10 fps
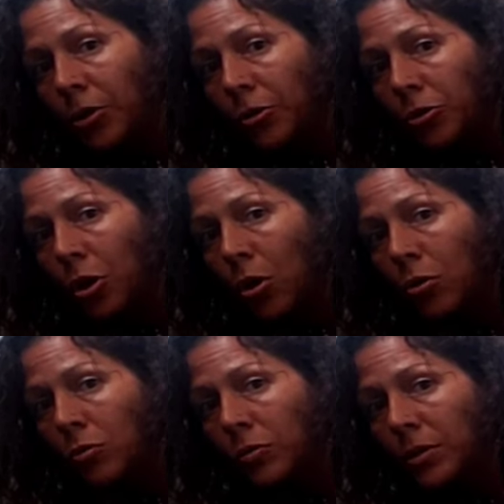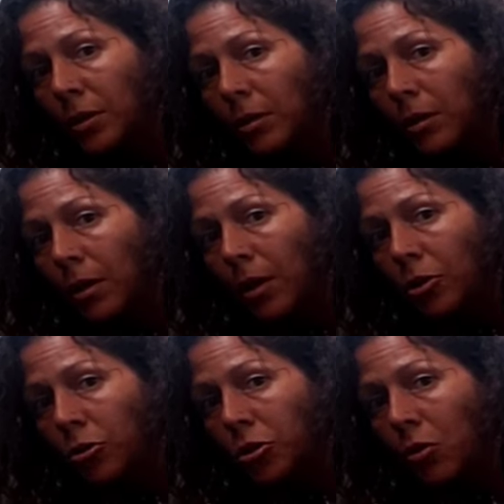Your toes
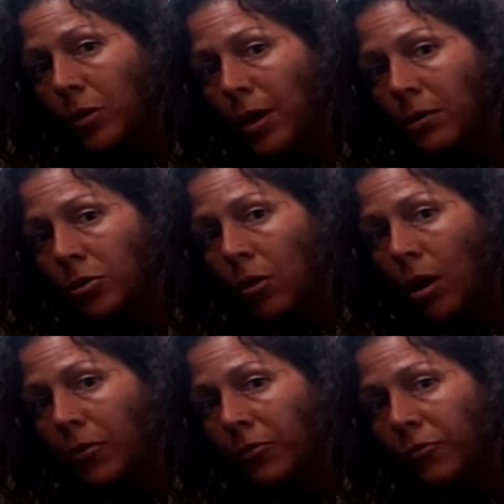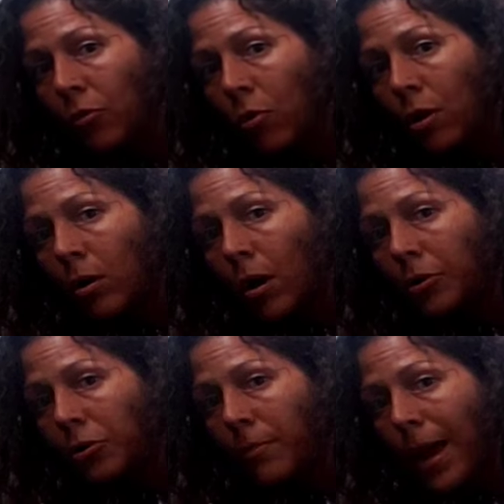and your toenails are on the floor,
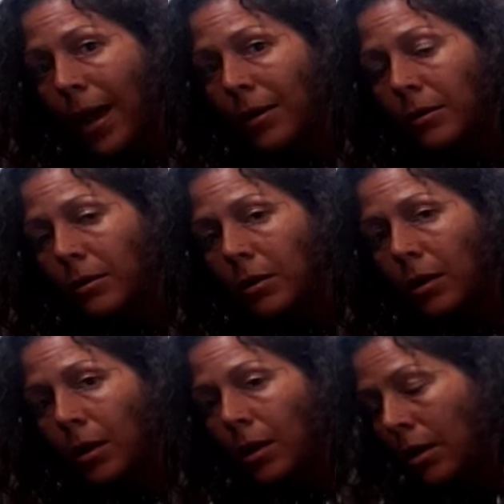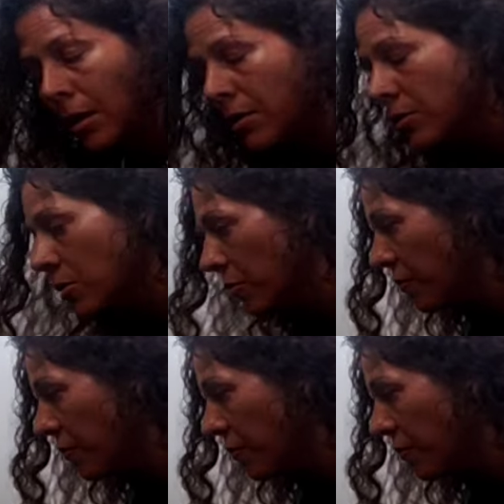on your mat. Your